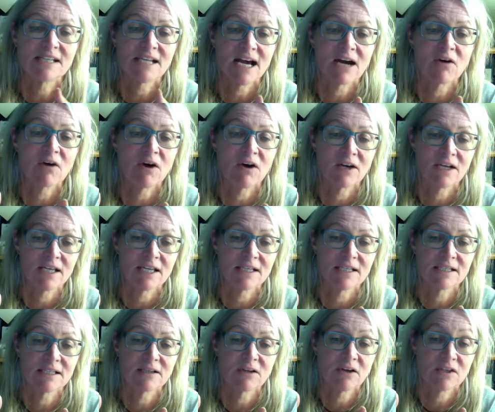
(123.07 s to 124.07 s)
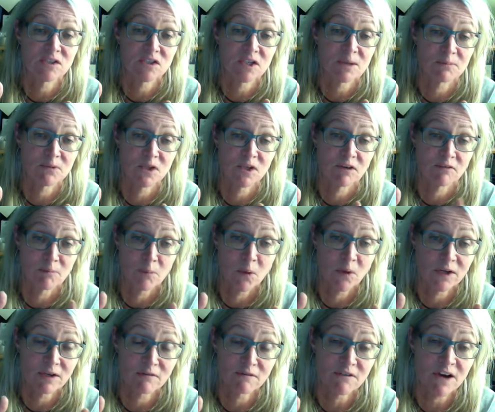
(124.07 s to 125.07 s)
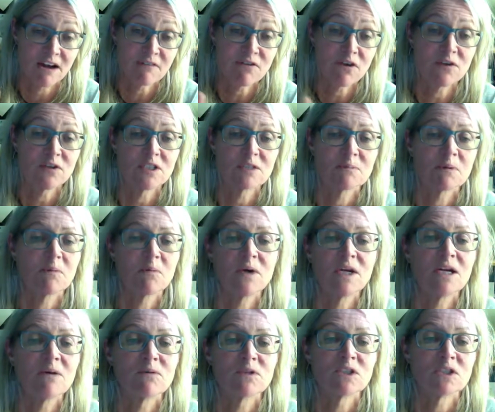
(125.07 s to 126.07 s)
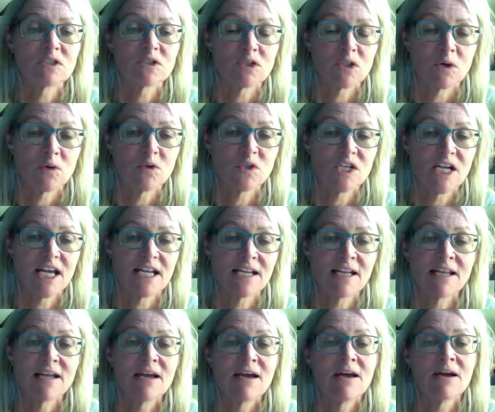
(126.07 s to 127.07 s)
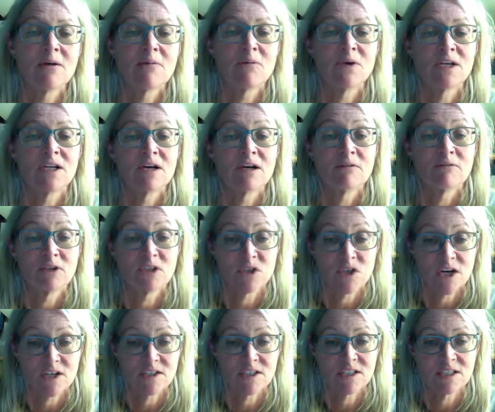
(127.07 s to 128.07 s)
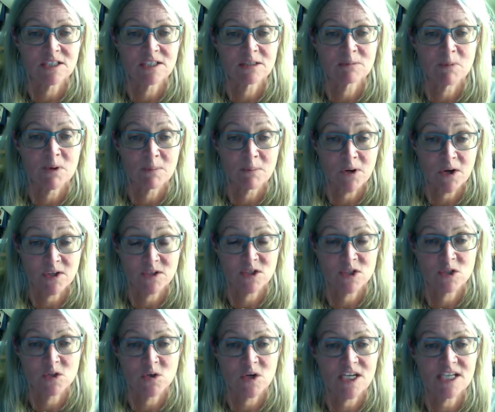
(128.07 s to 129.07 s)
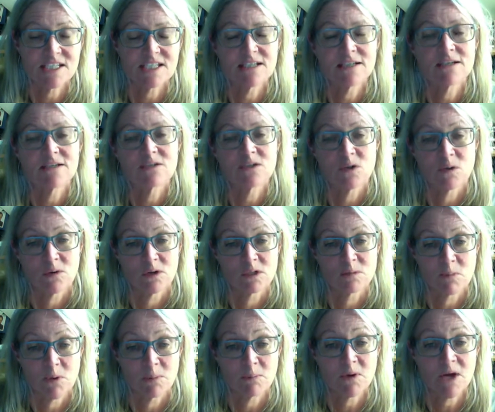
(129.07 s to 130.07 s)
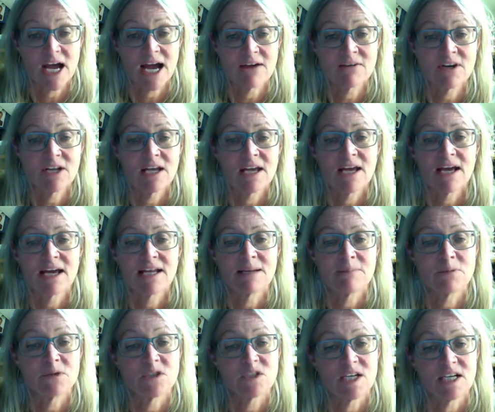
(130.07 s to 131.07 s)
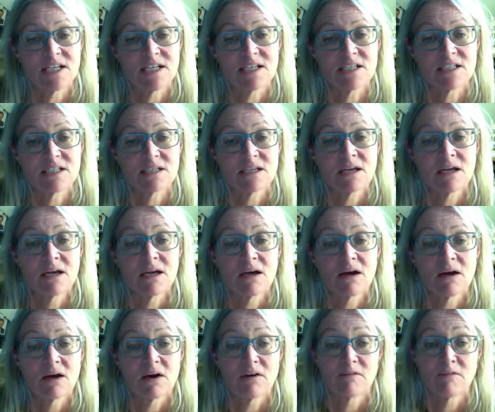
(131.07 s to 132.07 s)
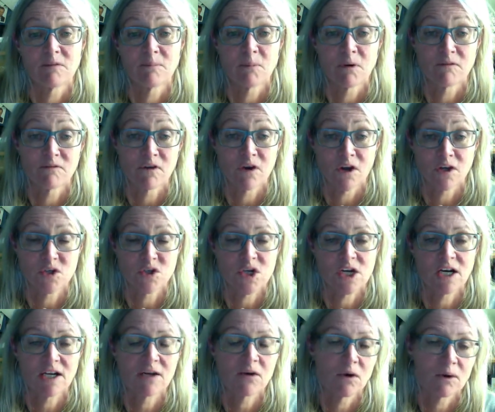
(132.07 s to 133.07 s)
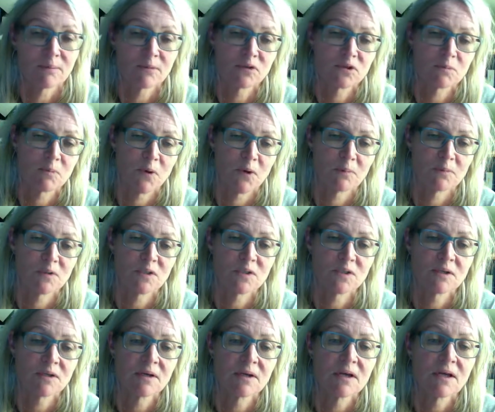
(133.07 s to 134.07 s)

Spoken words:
in alcohol in consumption of more than 5 units per week was associated with reduction in sperm concentration, total sperm count, and a percentage of morphologically normal sperms.